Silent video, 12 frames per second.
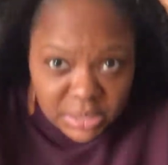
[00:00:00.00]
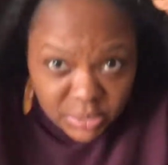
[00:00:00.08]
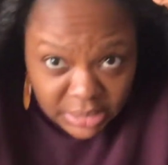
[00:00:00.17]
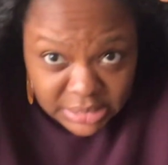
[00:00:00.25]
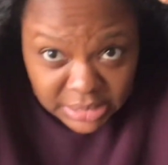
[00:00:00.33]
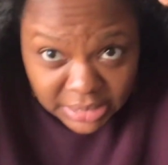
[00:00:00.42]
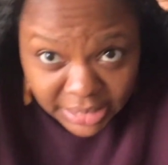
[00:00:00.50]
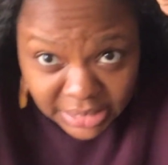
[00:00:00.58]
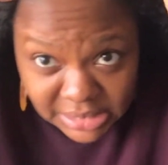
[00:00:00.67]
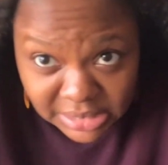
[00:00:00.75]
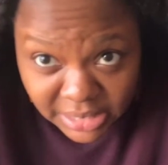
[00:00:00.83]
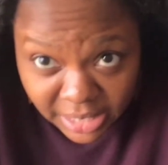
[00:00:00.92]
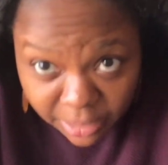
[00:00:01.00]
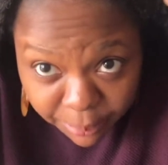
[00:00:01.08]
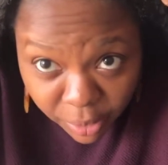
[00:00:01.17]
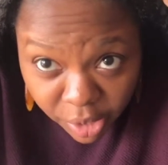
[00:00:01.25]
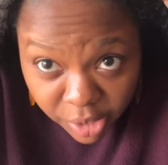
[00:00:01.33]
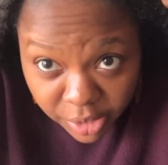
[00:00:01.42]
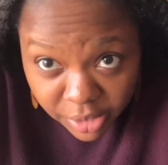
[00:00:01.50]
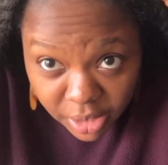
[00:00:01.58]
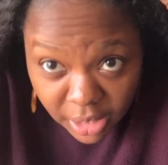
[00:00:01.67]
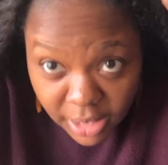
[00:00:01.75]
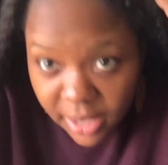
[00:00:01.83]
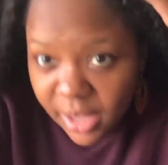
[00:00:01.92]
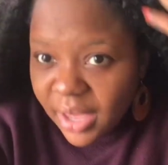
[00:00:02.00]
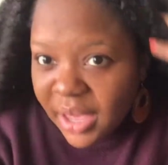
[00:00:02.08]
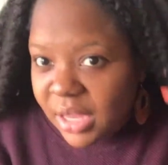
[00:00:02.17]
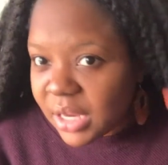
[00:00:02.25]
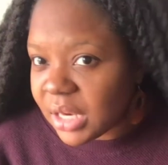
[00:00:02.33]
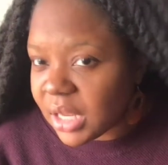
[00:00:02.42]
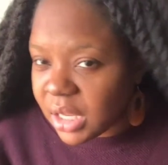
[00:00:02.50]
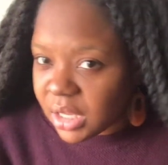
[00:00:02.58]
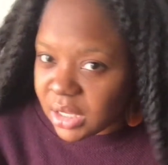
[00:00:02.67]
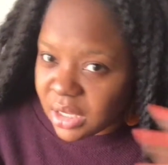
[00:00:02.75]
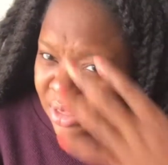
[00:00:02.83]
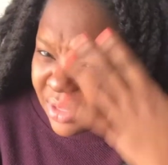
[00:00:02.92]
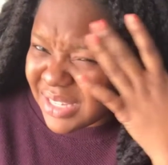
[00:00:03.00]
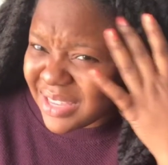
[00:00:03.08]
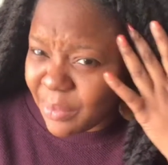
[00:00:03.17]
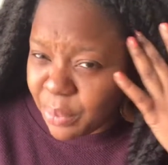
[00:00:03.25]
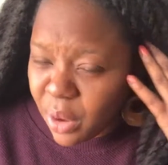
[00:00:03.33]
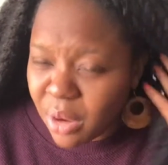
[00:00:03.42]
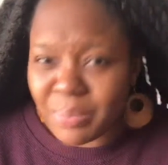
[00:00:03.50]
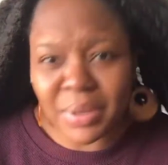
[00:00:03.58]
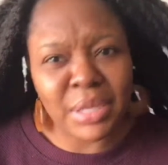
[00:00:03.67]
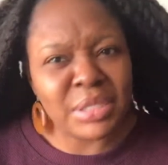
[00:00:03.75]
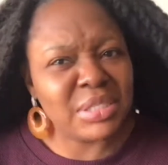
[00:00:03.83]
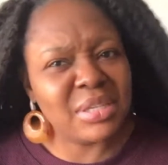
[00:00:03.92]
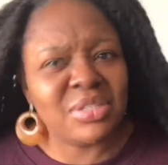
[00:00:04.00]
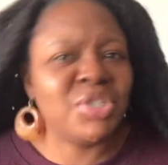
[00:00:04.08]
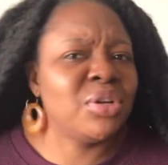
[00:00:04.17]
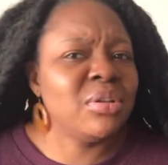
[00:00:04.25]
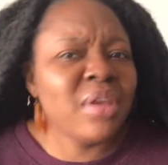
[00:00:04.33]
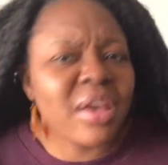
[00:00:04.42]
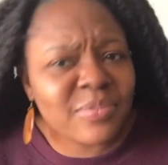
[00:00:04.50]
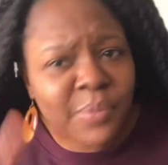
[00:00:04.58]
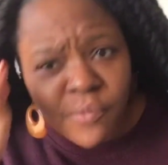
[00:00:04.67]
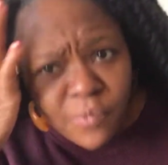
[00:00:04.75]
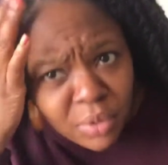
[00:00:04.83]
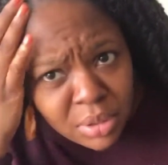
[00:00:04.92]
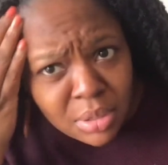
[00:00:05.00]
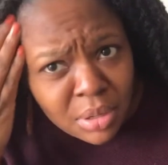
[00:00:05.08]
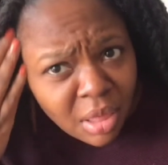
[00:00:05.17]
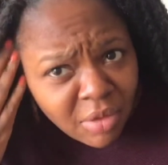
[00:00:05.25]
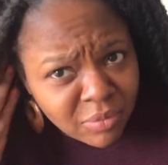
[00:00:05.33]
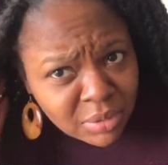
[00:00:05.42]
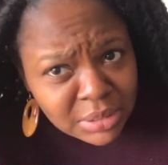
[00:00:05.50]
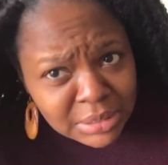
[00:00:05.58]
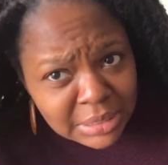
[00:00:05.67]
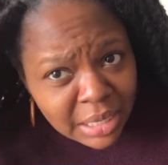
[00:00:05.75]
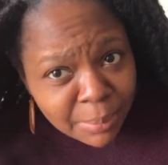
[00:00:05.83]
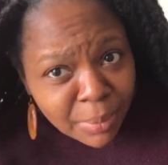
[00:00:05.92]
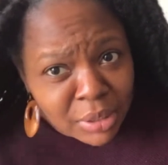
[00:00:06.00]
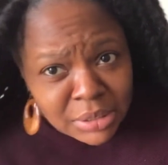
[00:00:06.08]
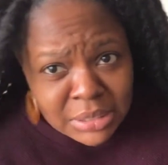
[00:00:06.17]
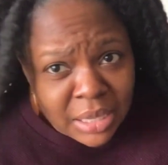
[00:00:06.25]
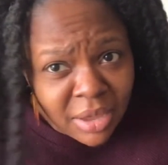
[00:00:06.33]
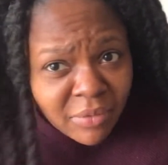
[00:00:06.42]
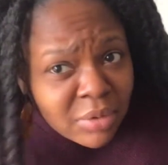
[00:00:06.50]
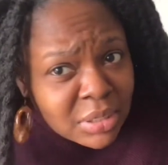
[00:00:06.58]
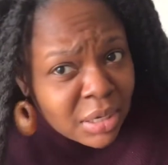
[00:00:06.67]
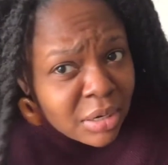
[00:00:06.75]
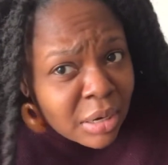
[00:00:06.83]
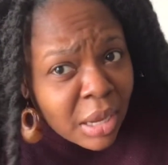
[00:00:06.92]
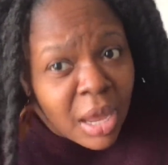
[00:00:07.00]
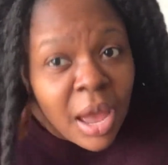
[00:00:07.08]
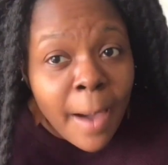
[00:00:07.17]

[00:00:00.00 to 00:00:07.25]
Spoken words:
So I did like a side part and another side part, but I generally have been falling in love with this side part, so I haven't done